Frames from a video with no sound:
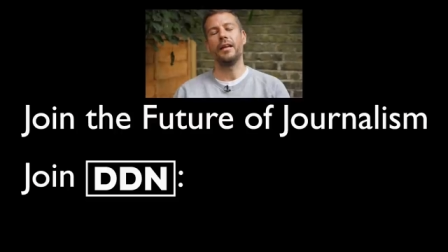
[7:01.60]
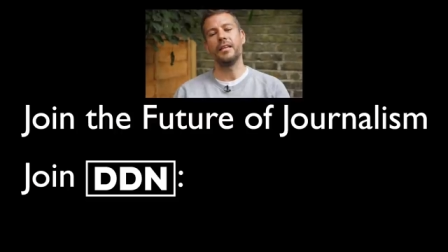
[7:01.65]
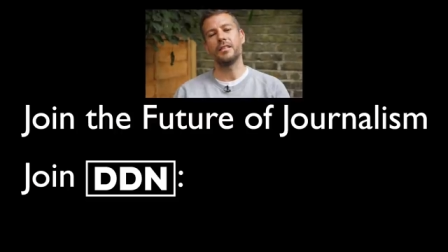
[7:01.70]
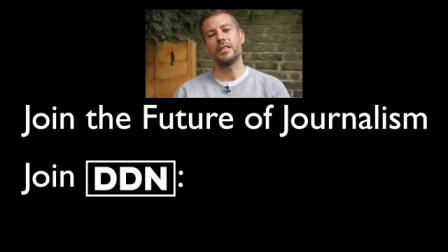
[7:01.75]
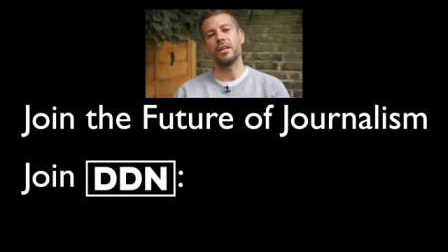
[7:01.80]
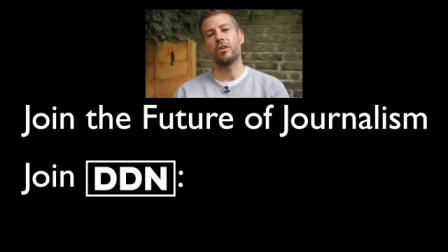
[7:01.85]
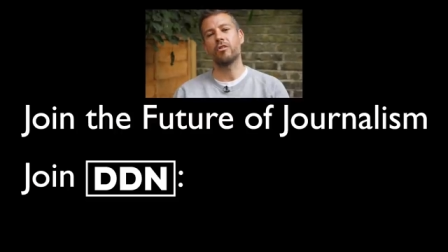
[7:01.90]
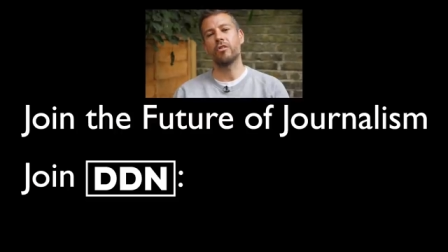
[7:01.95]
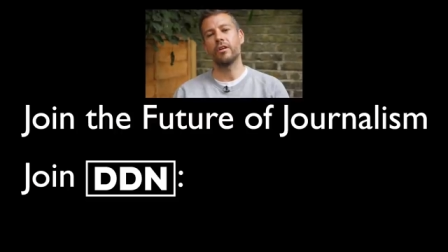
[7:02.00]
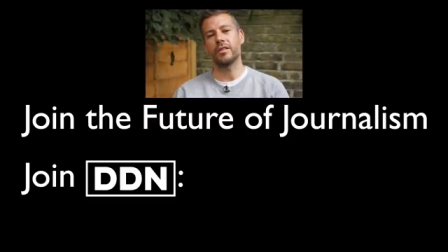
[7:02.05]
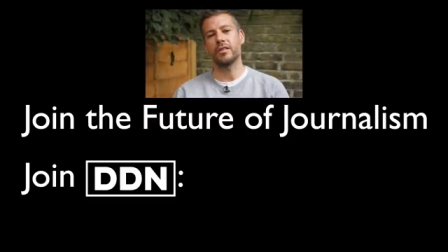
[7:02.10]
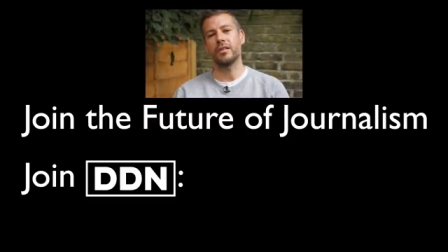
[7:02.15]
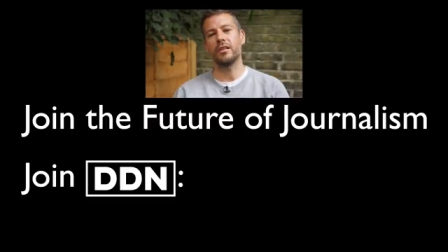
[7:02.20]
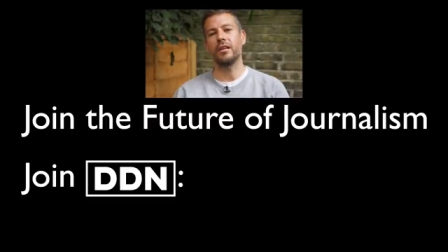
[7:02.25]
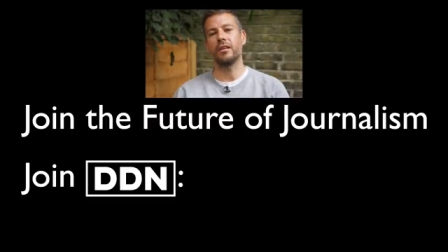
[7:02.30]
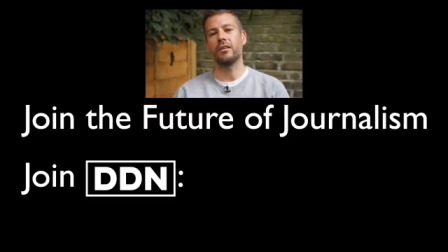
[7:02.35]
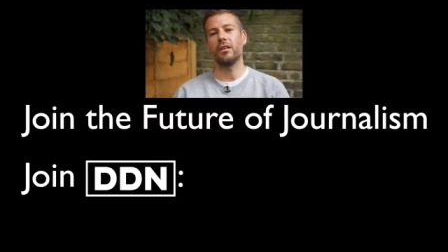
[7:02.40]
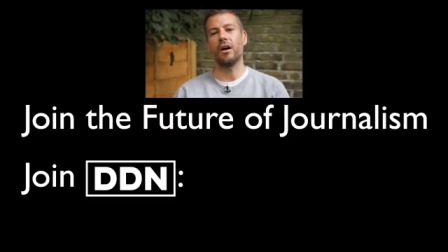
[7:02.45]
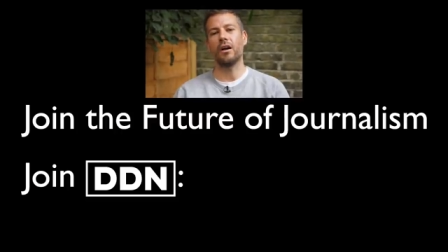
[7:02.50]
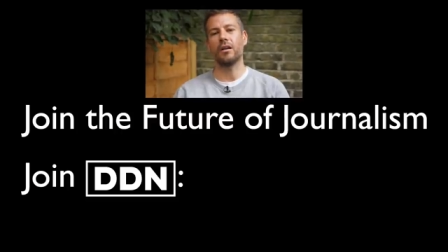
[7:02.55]
these
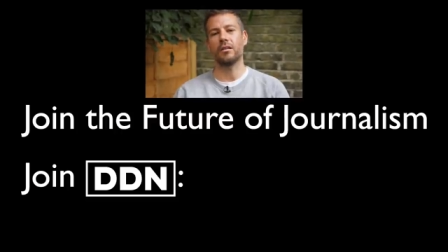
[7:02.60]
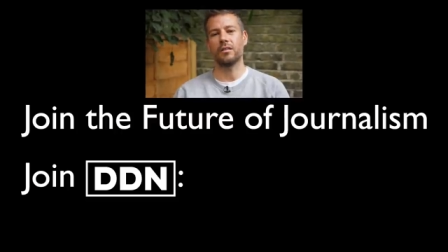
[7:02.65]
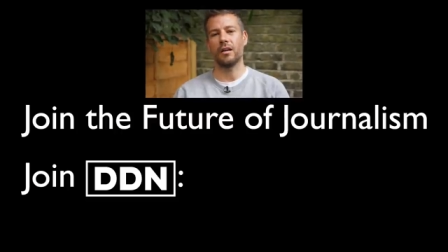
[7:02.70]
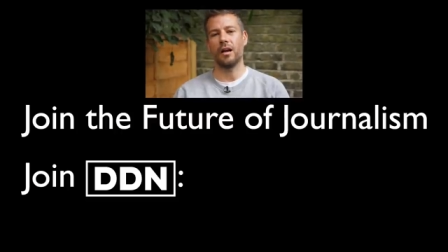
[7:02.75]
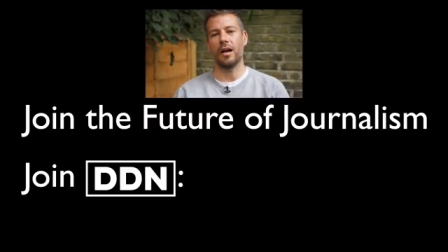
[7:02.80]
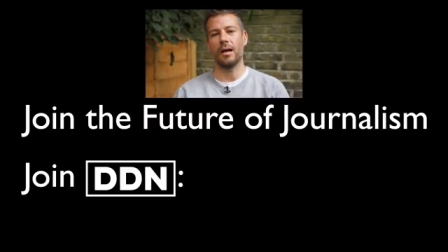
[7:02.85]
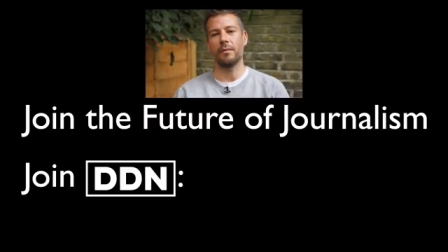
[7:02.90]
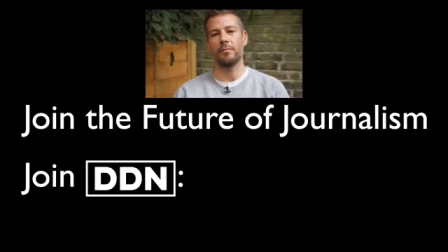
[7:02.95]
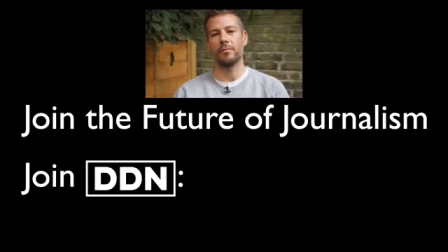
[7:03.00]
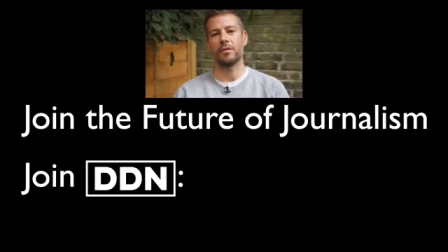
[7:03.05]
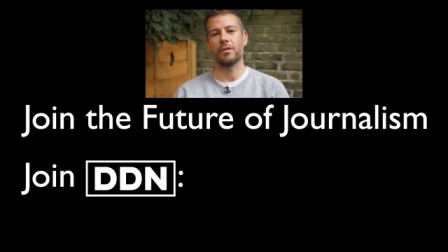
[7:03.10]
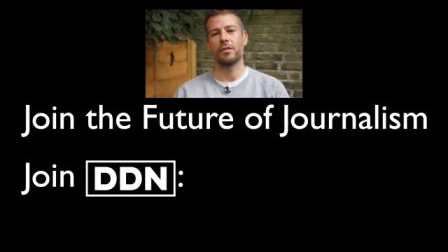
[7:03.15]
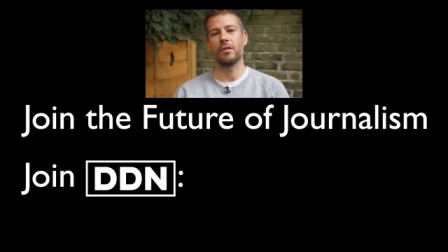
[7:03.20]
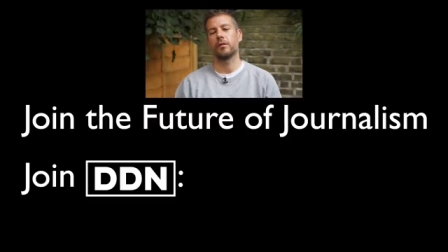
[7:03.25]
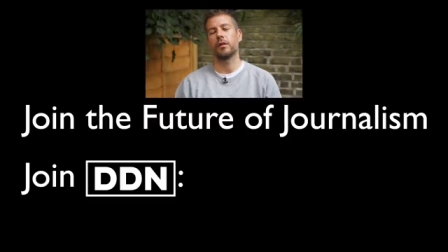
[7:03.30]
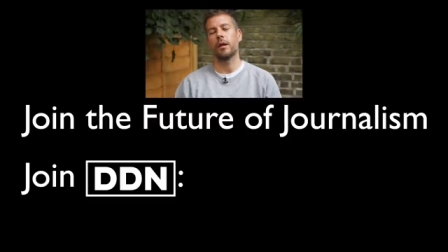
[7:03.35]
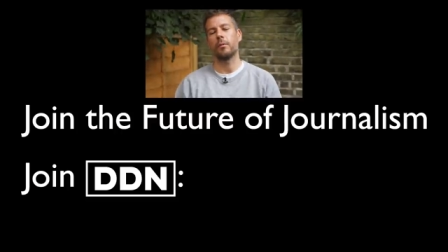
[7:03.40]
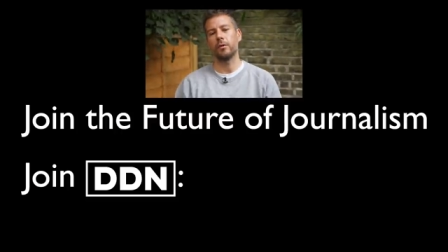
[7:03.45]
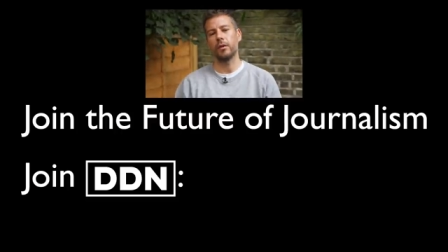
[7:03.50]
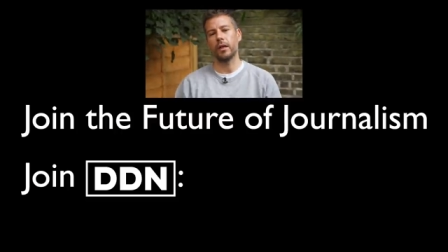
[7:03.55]
increasingly dark times,
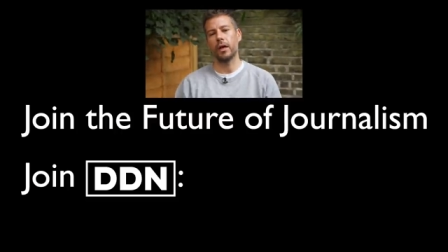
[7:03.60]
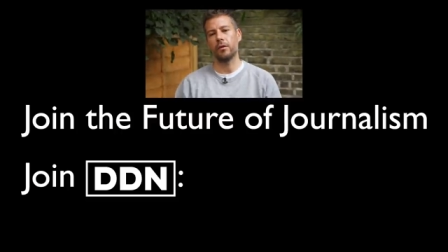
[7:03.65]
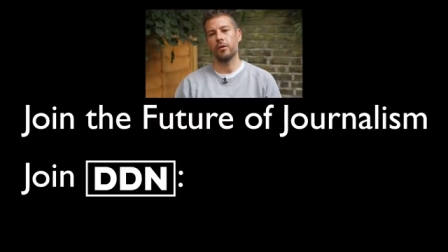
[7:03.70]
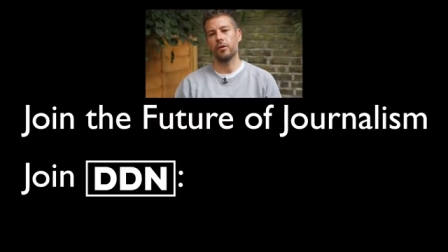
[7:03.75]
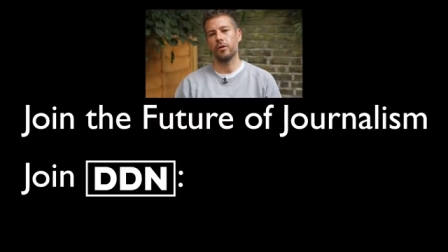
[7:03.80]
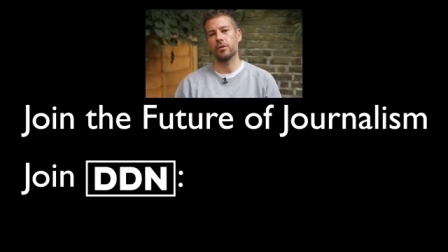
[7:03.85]
Double Down